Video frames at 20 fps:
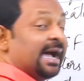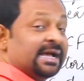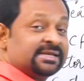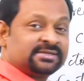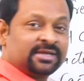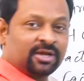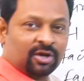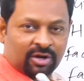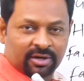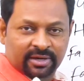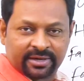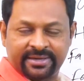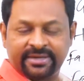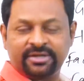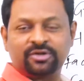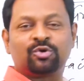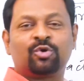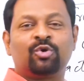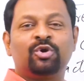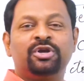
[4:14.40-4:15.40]
As I
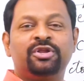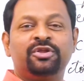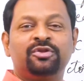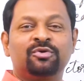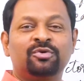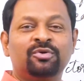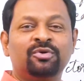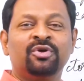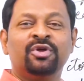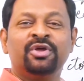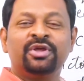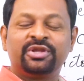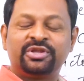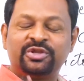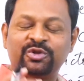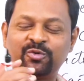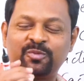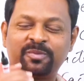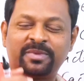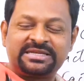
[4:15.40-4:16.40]
already told you,
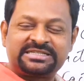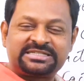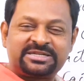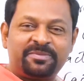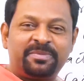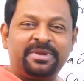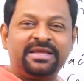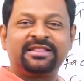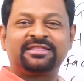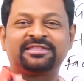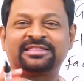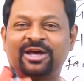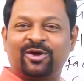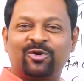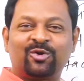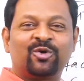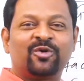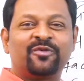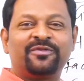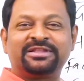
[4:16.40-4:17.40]
you must be
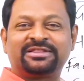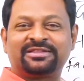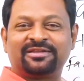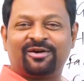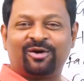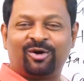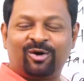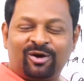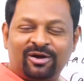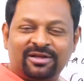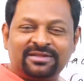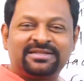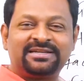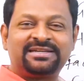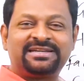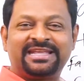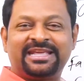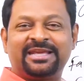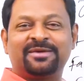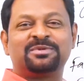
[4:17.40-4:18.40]
thorough with all
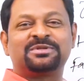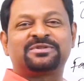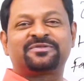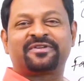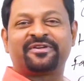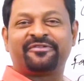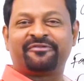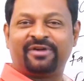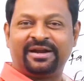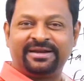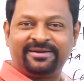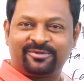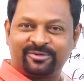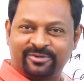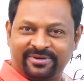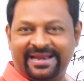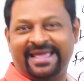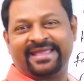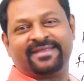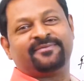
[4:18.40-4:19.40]
the tables from 1
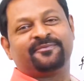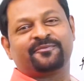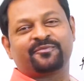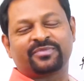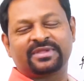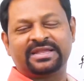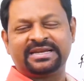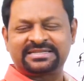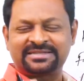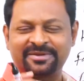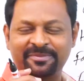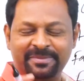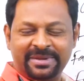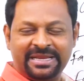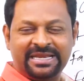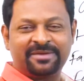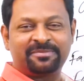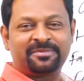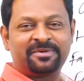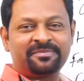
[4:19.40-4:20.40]
to 9. It's a
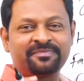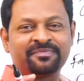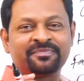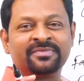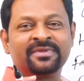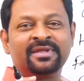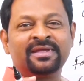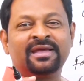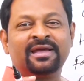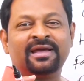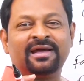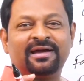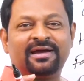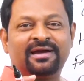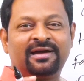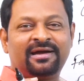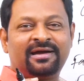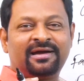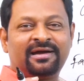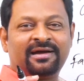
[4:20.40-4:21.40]
minimum
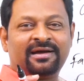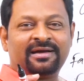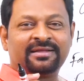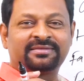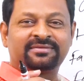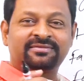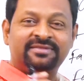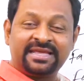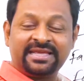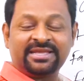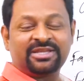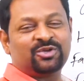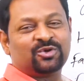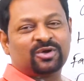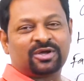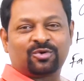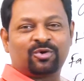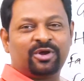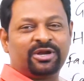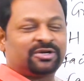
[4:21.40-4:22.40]
uh, thing
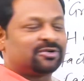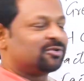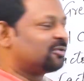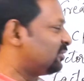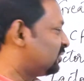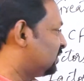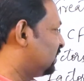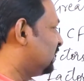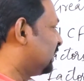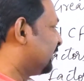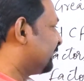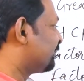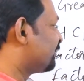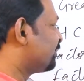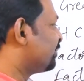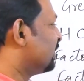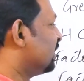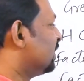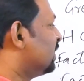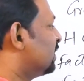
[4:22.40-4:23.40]
you are going to
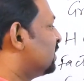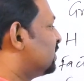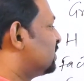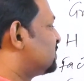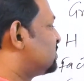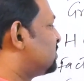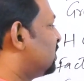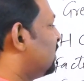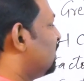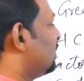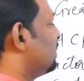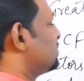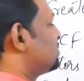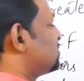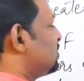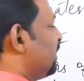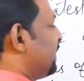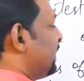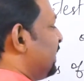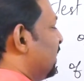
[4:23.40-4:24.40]
learn. So,
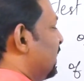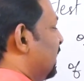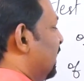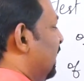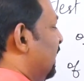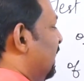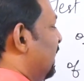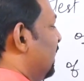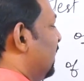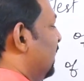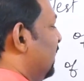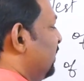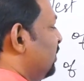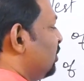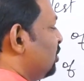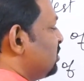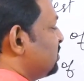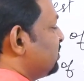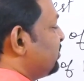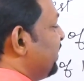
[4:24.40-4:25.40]
sorry, I, uh, uh, I
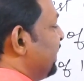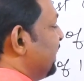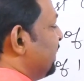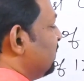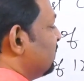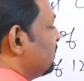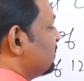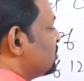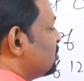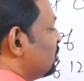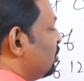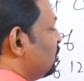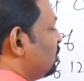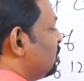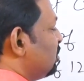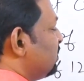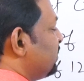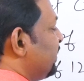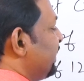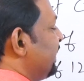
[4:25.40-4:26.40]
wrote 3.
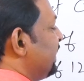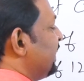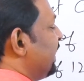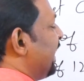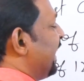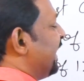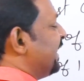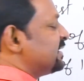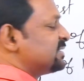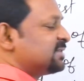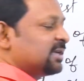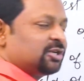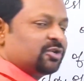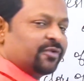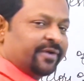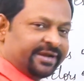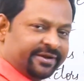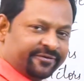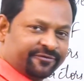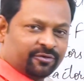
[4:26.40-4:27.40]
So, 3 8s are
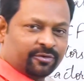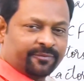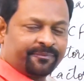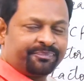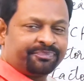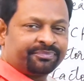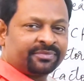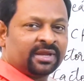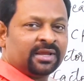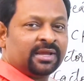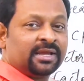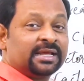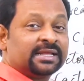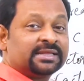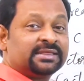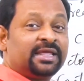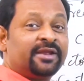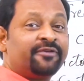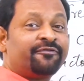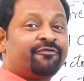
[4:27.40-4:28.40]
24.
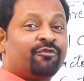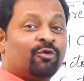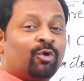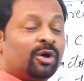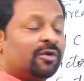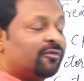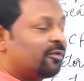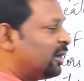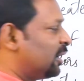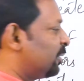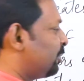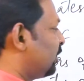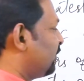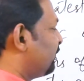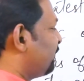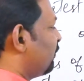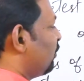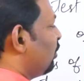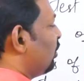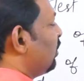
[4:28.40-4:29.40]
Then 4, what
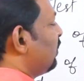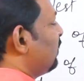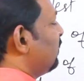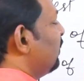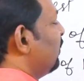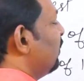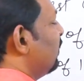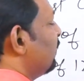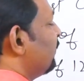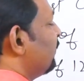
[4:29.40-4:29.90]
about 4?